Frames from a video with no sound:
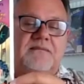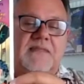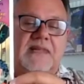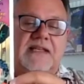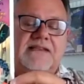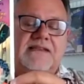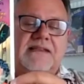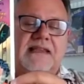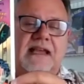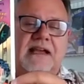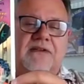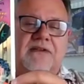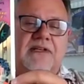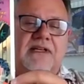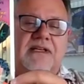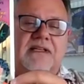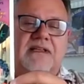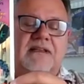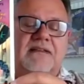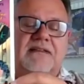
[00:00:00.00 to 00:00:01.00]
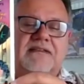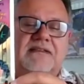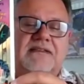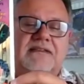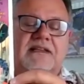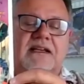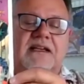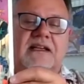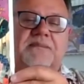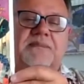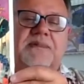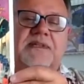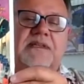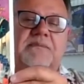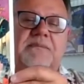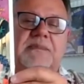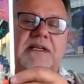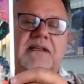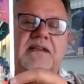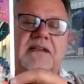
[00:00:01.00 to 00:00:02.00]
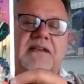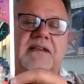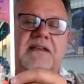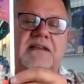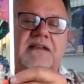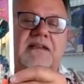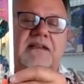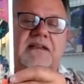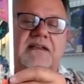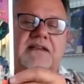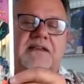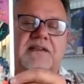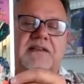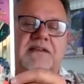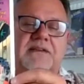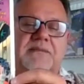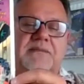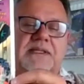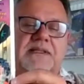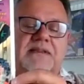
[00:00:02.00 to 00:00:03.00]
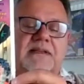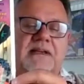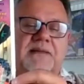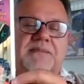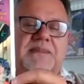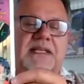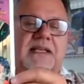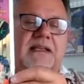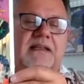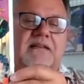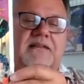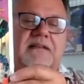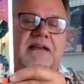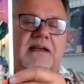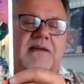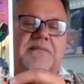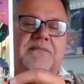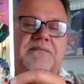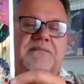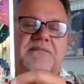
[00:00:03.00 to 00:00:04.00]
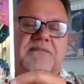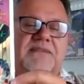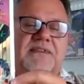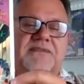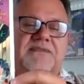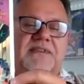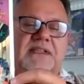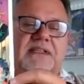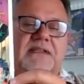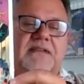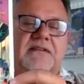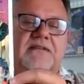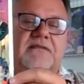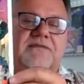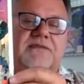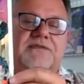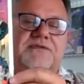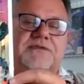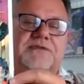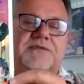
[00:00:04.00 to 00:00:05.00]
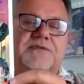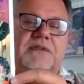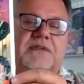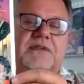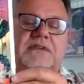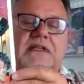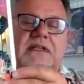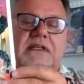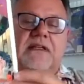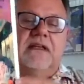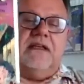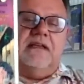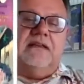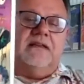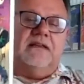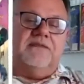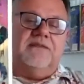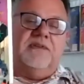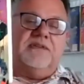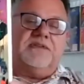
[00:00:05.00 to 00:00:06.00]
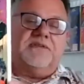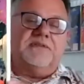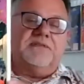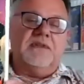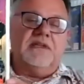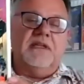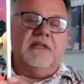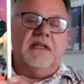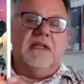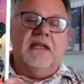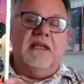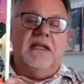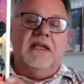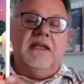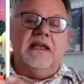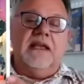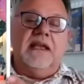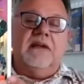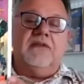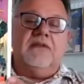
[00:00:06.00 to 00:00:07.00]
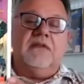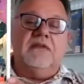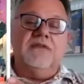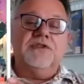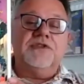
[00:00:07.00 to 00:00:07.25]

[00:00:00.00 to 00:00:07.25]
It's now like, this has got to be in my, my top 10, top 15 for sure. I love this one. Now,